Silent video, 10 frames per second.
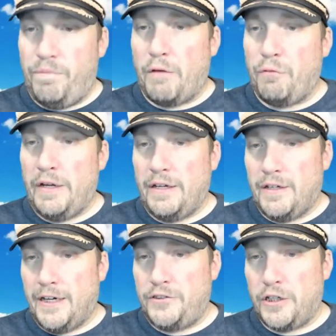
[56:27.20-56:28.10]

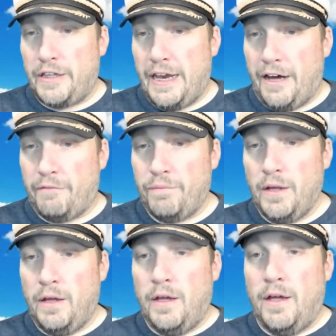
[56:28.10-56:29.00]
Definitely check that out.
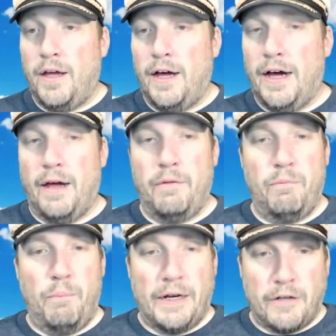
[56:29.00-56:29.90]

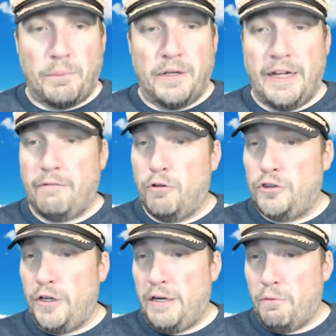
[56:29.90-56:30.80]
Meg dropped the link
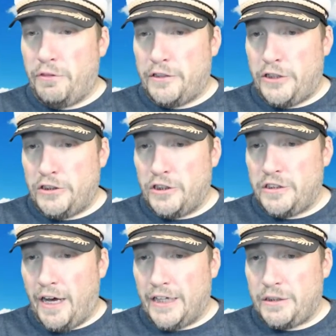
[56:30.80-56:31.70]
for Journey with the
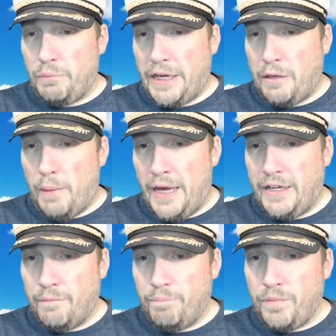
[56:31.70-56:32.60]
Gingers. Awesome. Thank you,
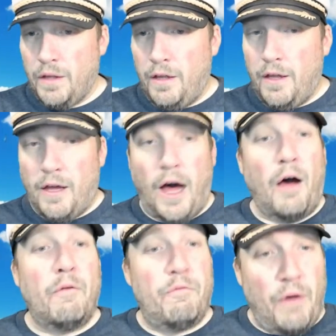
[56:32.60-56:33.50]
Meg.
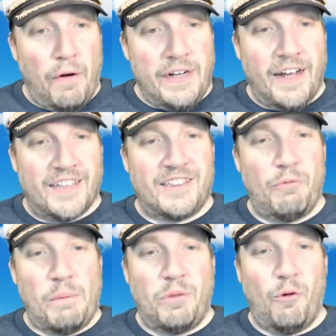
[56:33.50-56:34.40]
Fairy Dust,
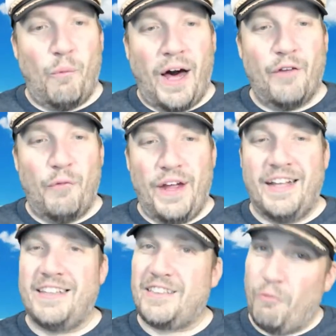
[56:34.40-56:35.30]
Reap the Wild
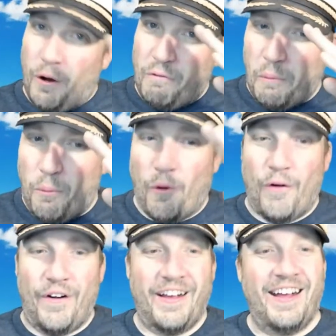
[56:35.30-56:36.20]
Winds. Welcome
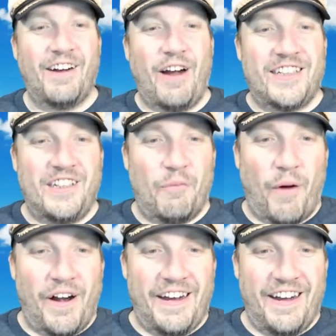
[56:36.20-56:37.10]
aboard. Crashing
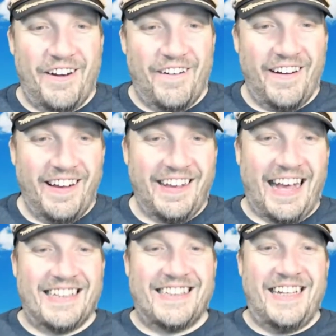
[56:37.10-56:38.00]
your party here.
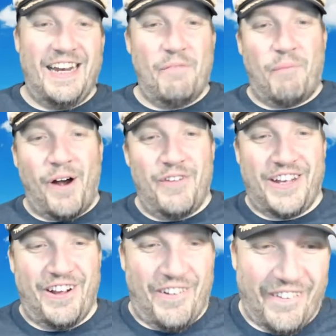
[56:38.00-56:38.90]
Kansas City
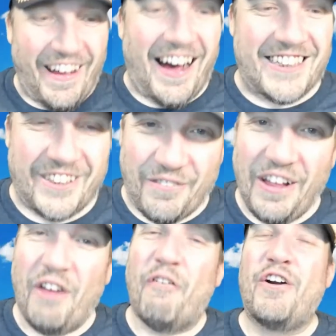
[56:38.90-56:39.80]
Barbecue. Awesome.
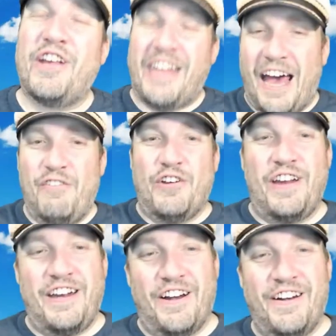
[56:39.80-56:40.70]
Well, good to have
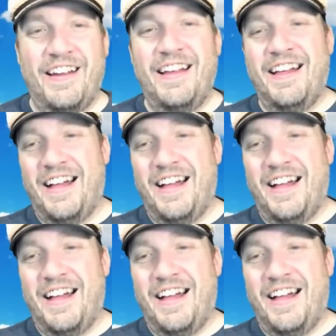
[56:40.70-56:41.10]
you in here.